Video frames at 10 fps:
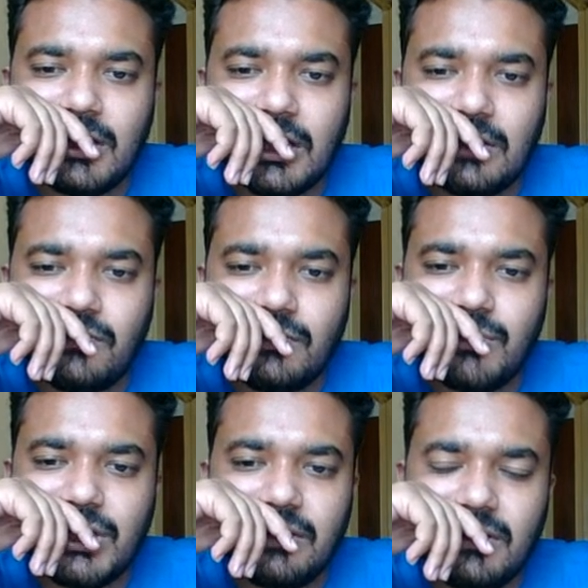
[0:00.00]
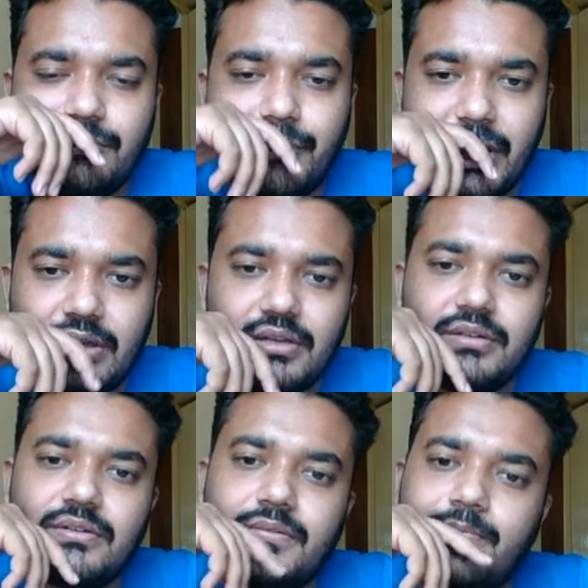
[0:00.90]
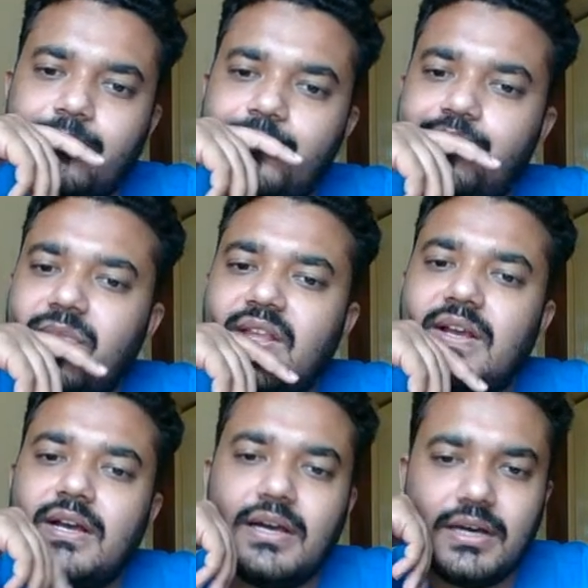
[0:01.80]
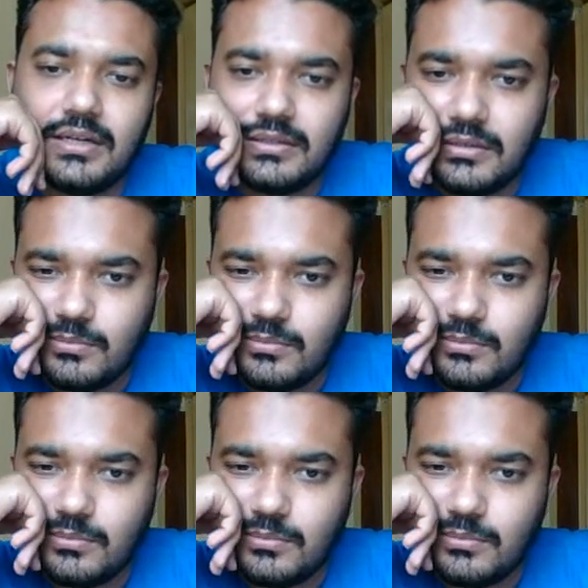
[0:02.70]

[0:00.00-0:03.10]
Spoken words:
I would be developing here. Another